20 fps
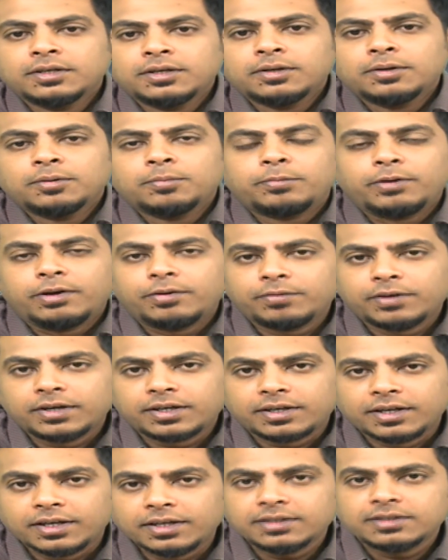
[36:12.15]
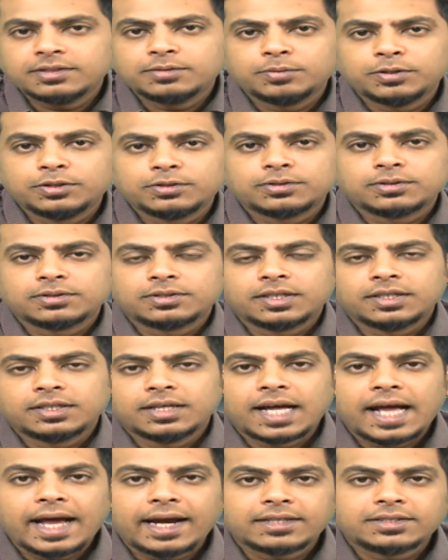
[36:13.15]
Perfect tense means to say the
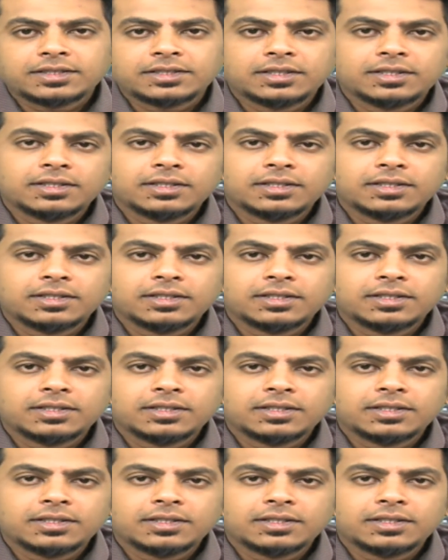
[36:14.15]
action